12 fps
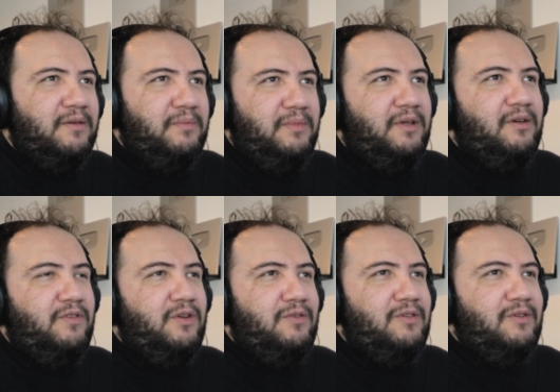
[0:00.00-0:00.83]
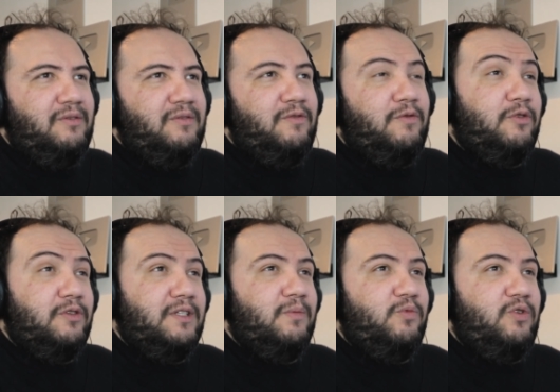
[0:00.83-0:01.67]
me of you two for
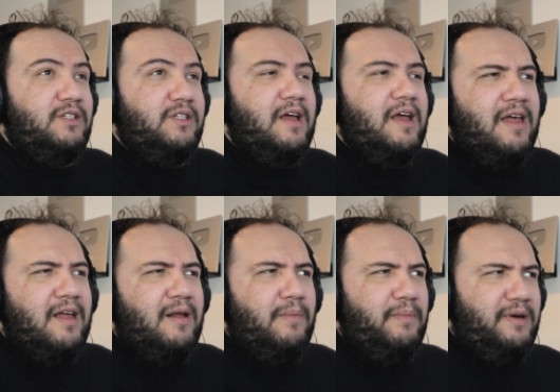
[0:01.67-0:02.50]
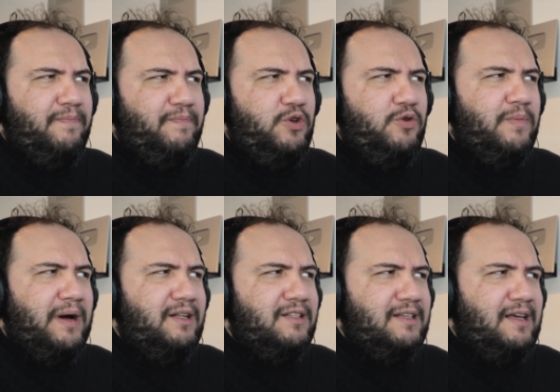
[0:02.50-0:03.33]
some reason, but you
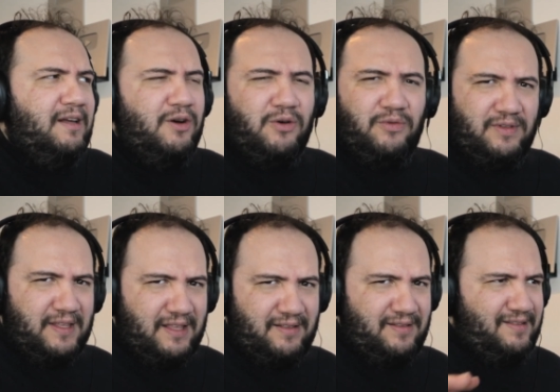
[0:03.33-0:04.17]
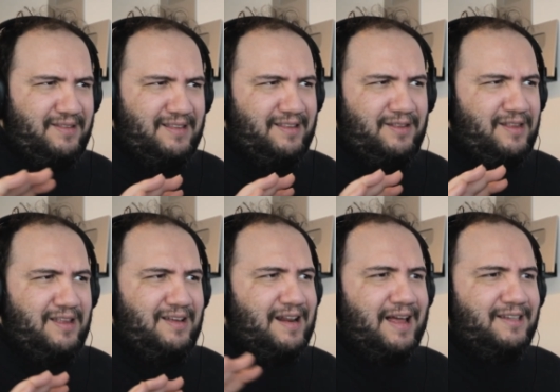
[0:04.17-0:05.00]
might say, no,
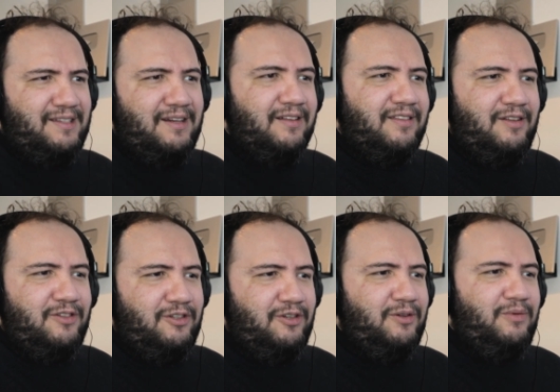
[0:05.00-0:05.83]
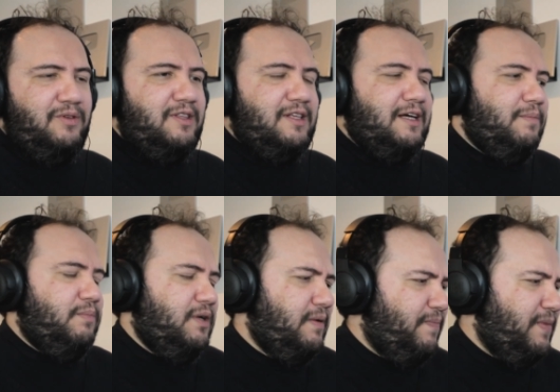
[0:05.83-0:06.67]
it has nothing to do with that,
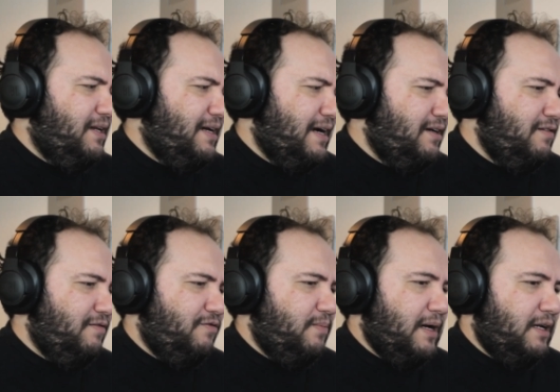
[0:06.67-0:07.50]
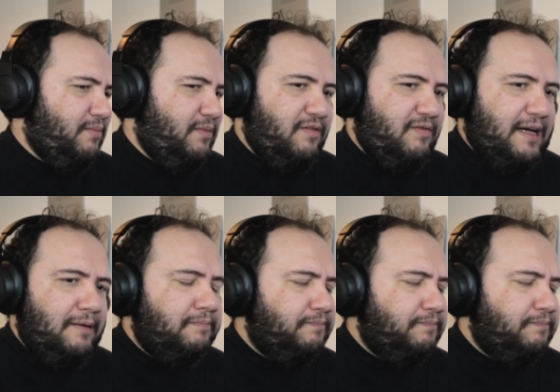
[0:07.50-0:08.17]
but it kind of reminded me of that.